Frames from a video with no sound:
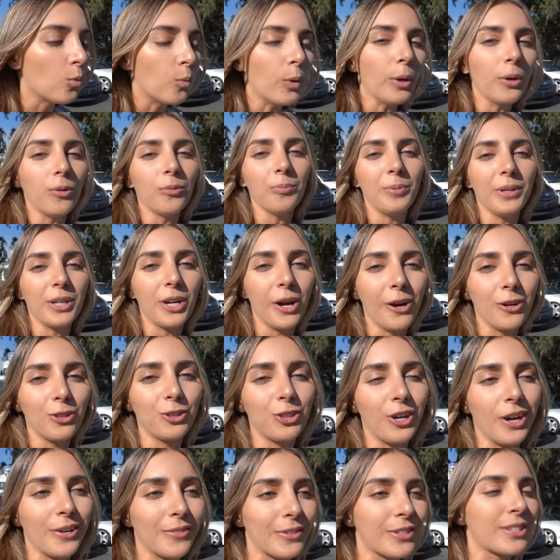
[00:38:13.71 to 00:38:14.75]
We will be
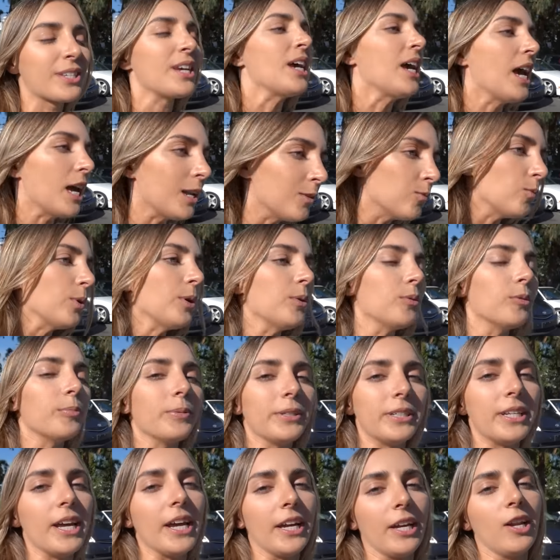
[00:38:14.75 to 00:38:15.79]
co-drivers and we will
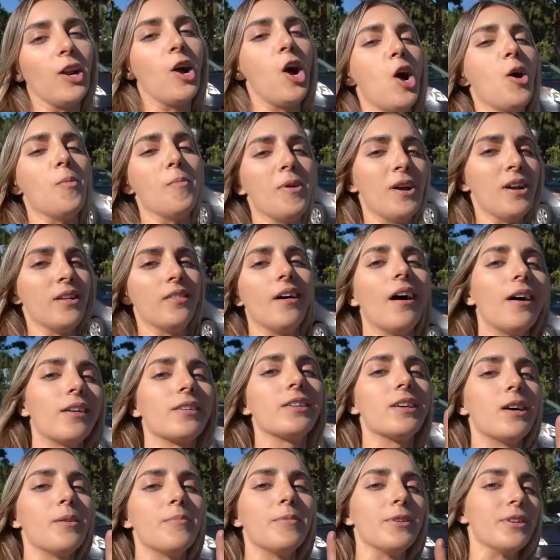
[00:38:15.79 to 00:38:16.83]
be taking home that
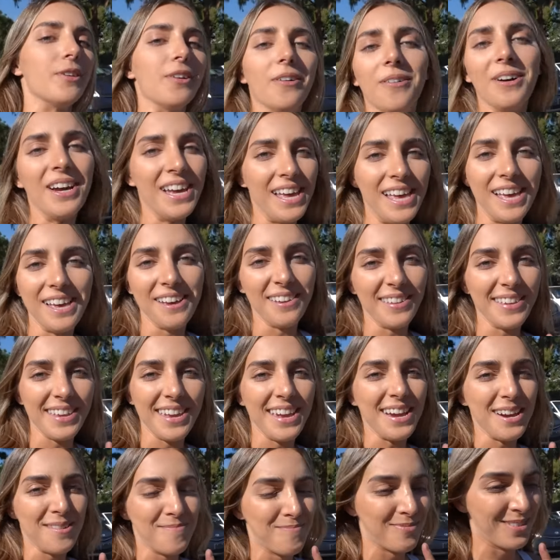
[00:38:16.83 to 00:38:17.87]
W. Hell
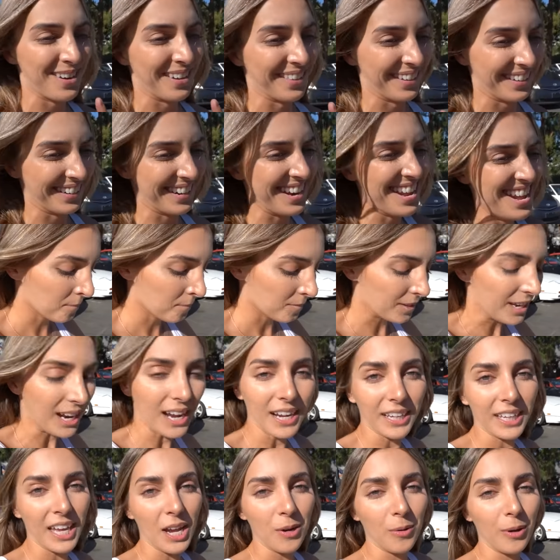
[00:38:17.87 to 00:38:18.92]
yeah, brother. Yeah,
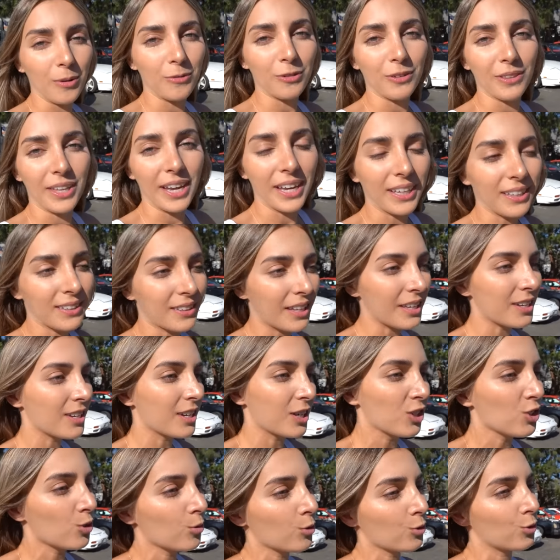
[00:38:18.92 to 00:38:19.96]
I can't wait for then. Thank you
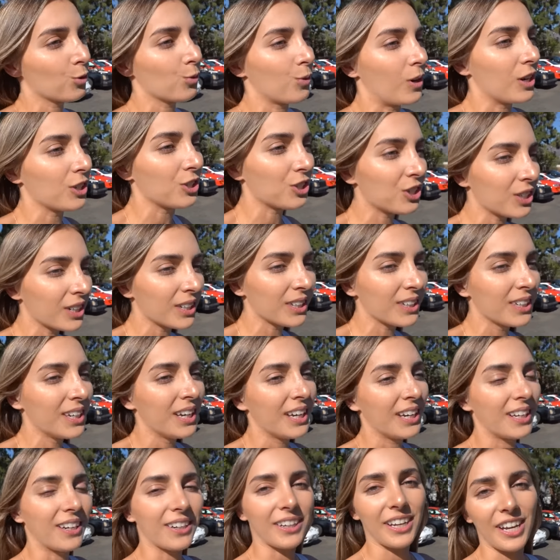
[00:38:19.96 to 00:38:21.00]
guys so much for watching,
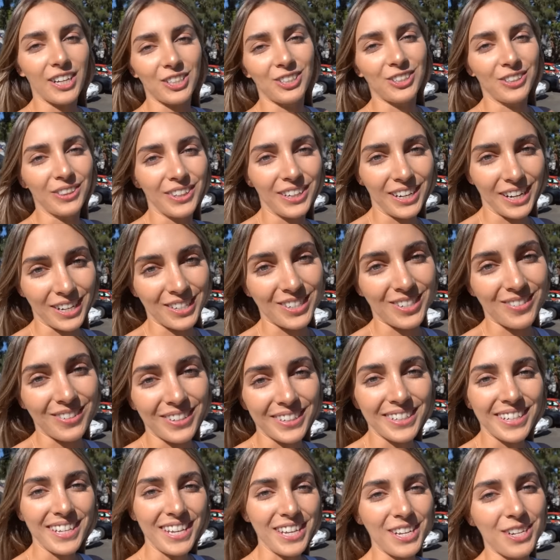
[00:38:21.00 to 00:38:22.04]
and I'll catch you on the next
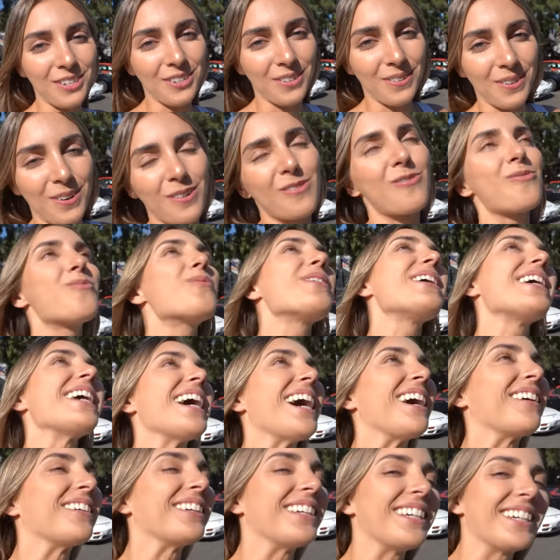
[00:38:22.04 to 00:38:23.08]
one. Ikuro, we
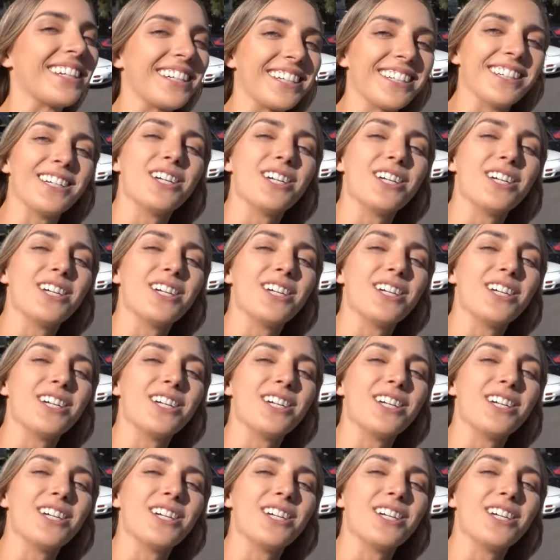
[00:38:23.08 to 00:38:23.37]
out here.